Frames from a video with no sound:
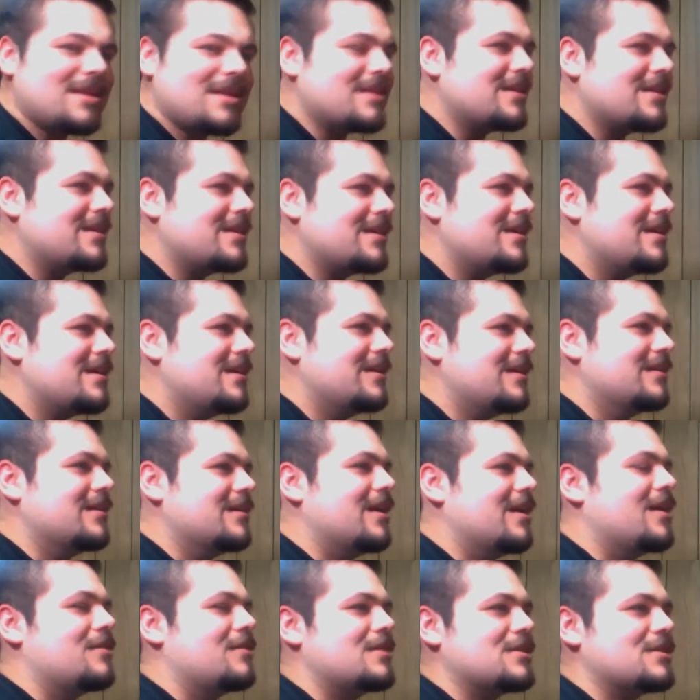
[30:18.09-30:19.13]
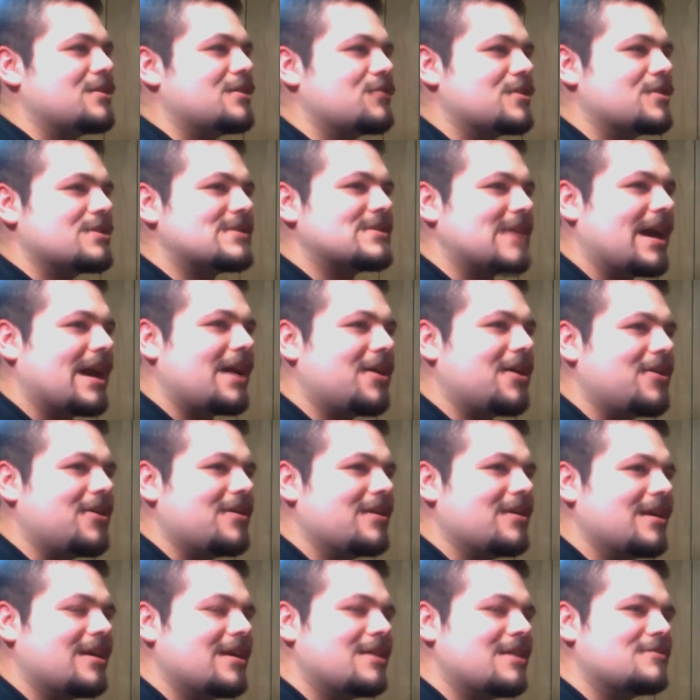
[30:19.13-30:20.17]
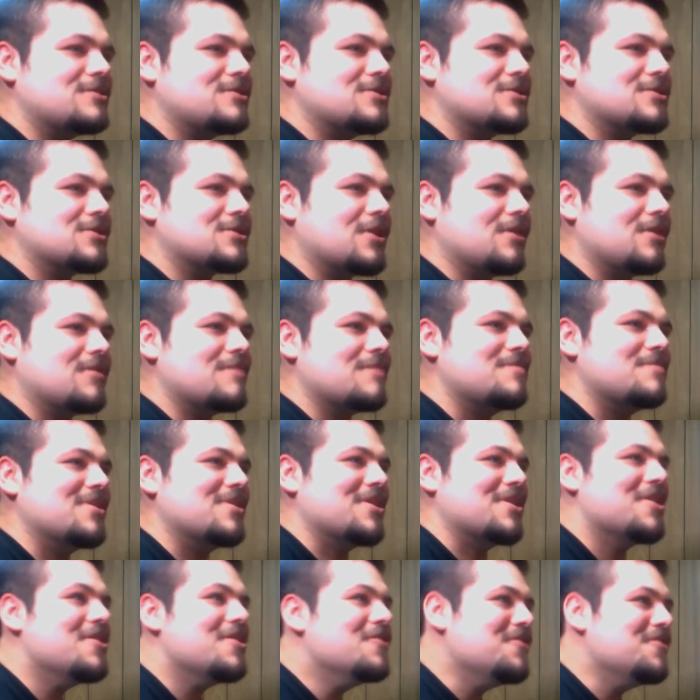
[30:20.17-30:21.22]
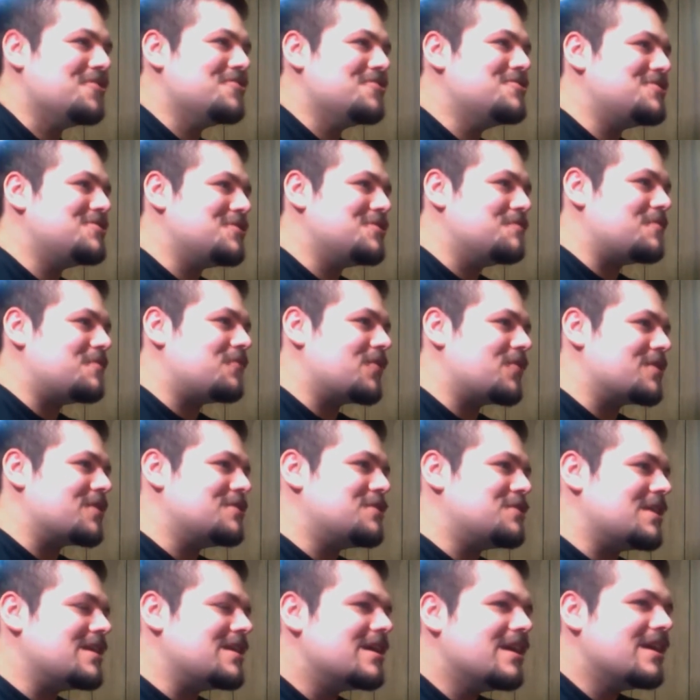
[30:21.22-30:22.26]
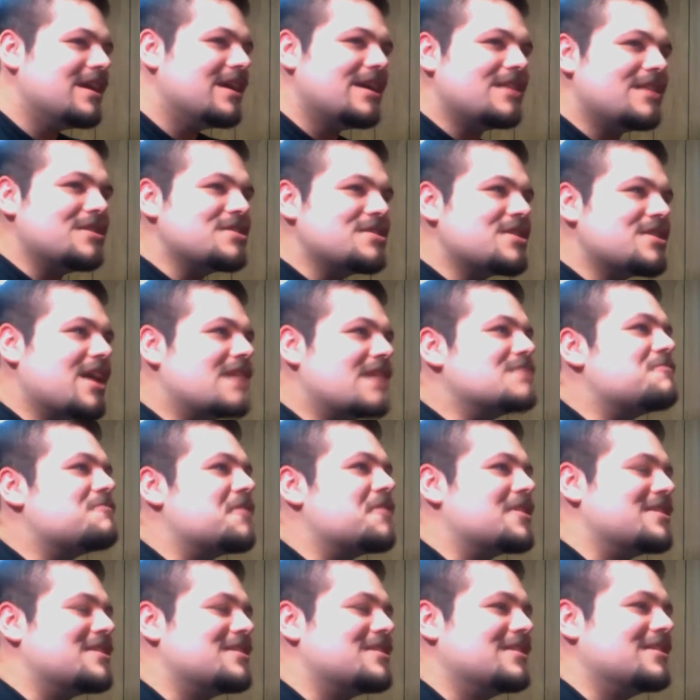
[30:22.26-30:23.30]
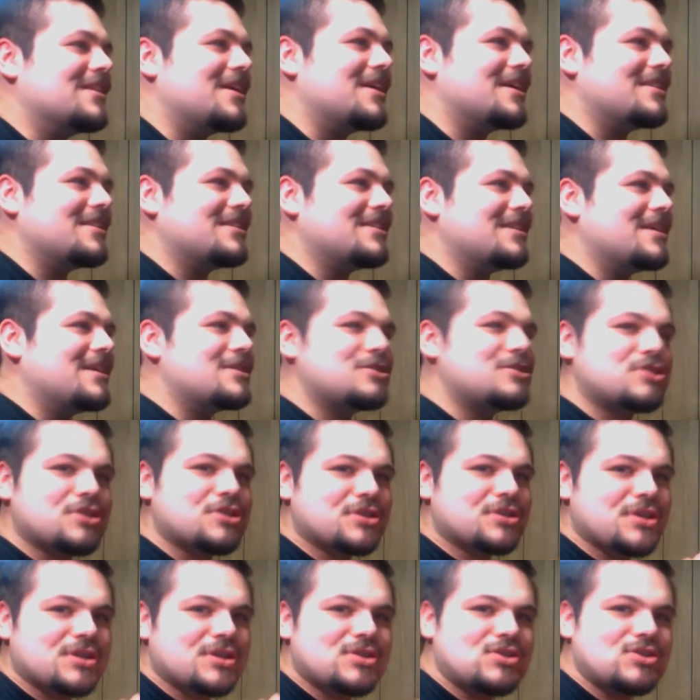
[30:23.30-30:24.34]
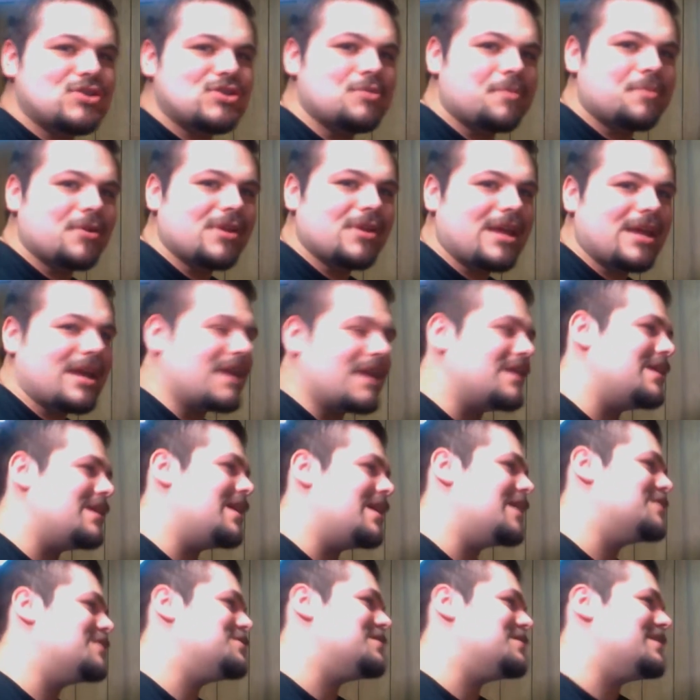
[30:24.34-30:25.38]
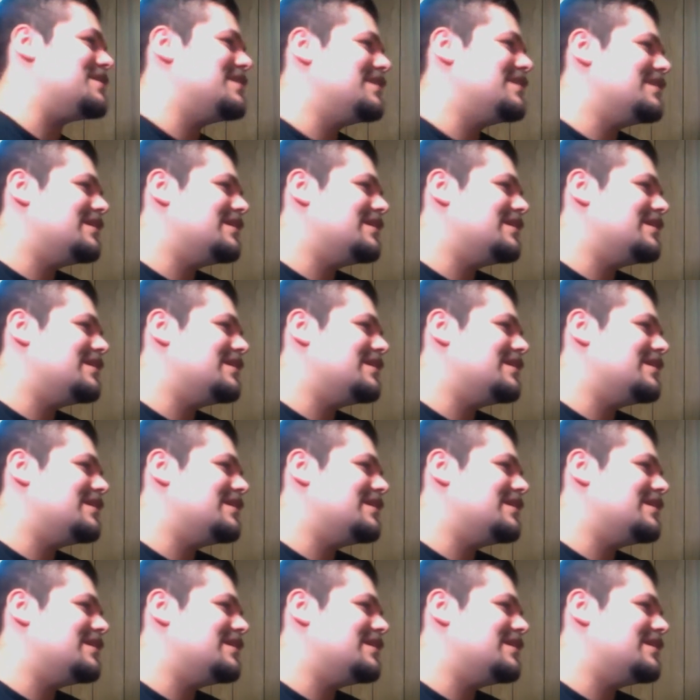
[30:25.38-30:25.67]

Yeah. In a different style, and it's just all of him being like, "Oh, you're stupid fucking shit," and this guy's fucking like, and it's just like super like ADHD.